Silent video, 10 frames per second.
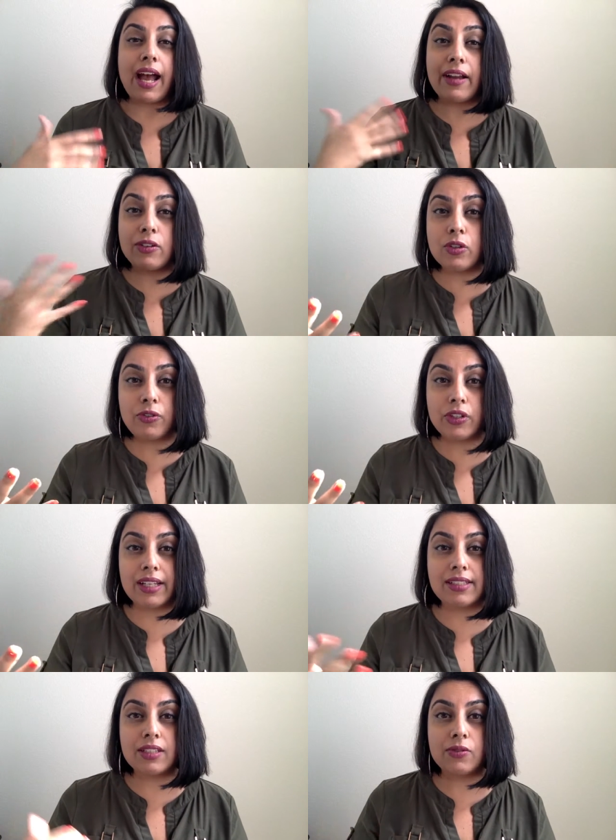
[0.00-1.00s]
I don't know if you
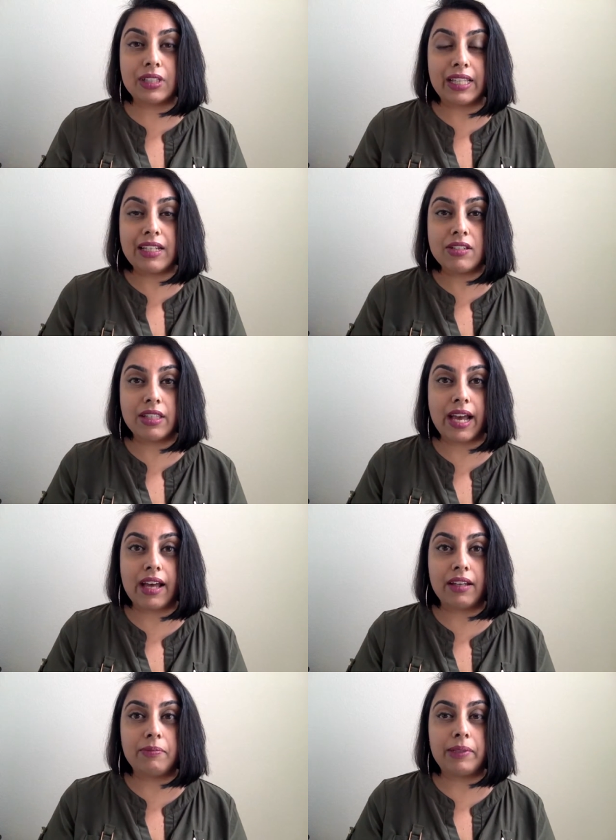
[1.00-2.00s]
guys can relate to
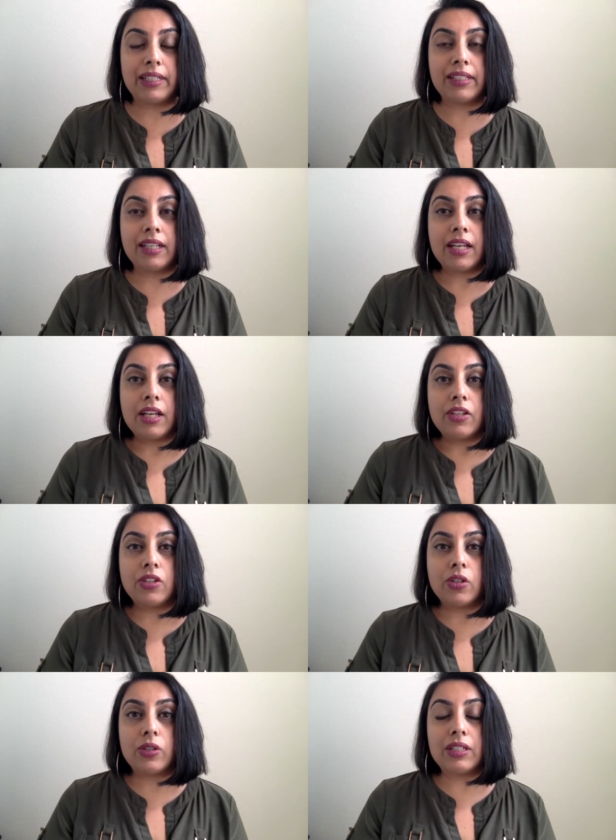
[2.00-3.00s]
that, but
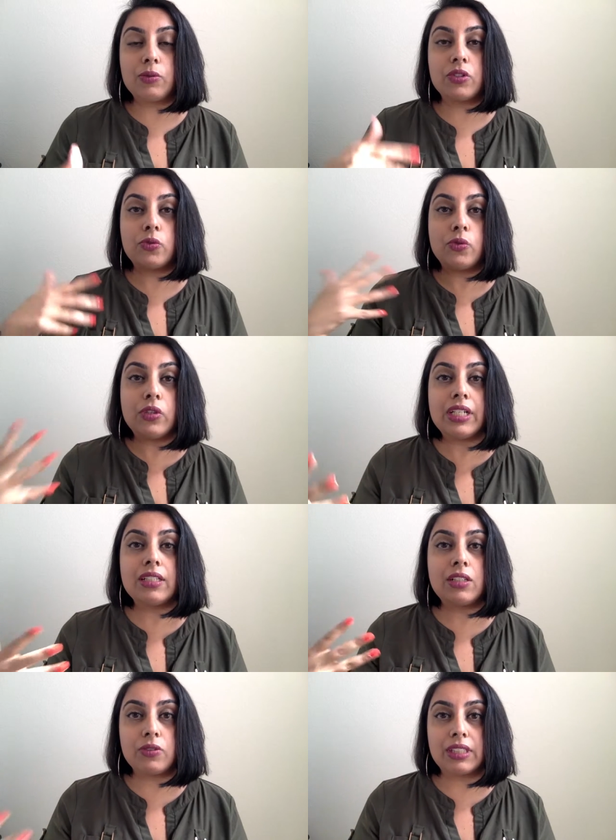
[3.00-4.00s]
it was
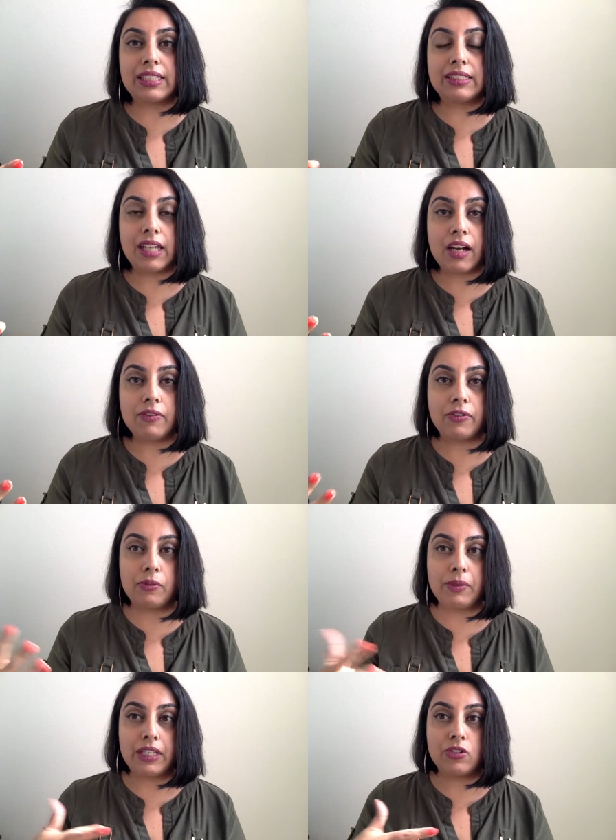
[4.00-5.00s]
really, really tough
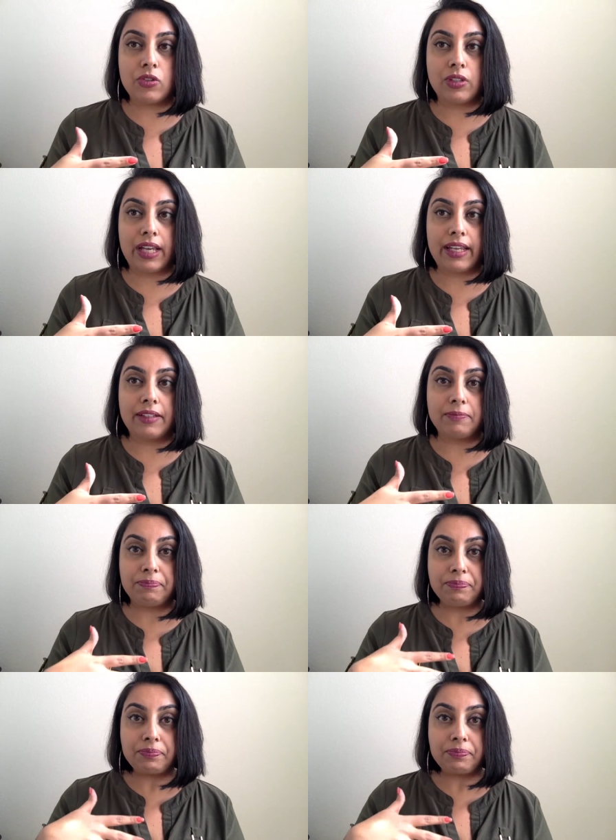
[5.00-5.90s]
for me to like